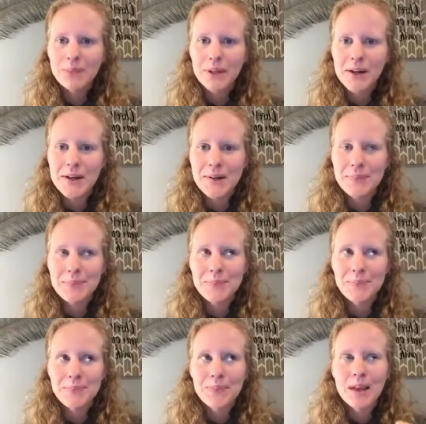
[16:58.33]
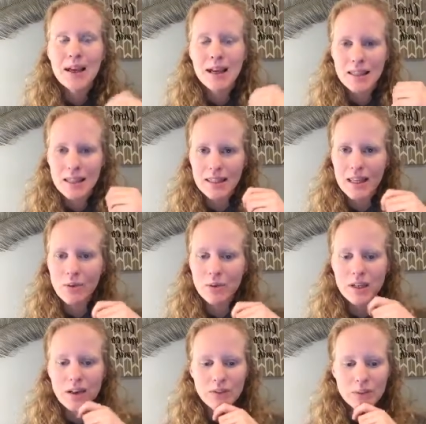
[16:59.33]
I think that would
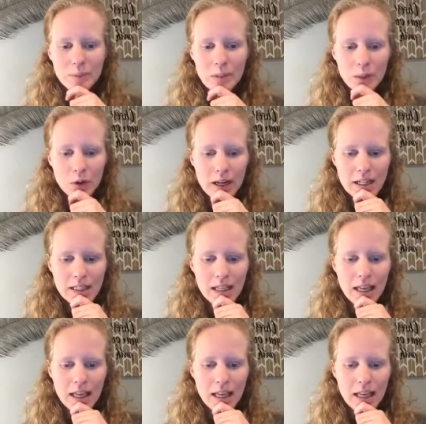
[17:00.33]
definitely be great.